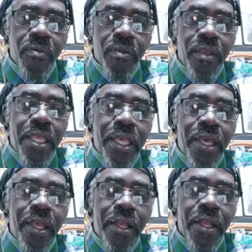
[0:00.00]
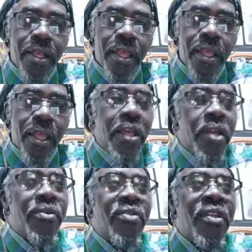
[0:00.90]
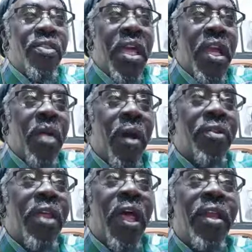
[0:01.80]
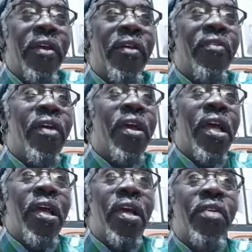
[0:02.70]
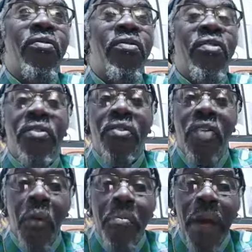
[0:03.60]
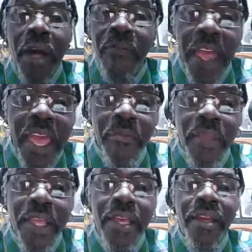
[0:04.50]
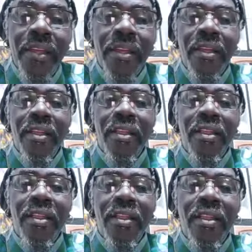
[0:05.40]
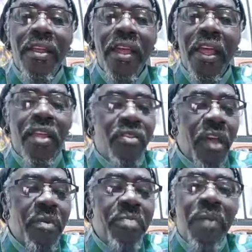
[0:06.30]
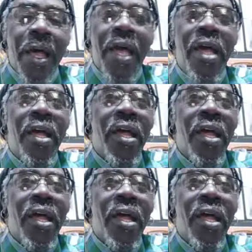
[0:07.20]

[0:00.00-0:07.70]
Okay? Interesting thing about that is some of my family and some of my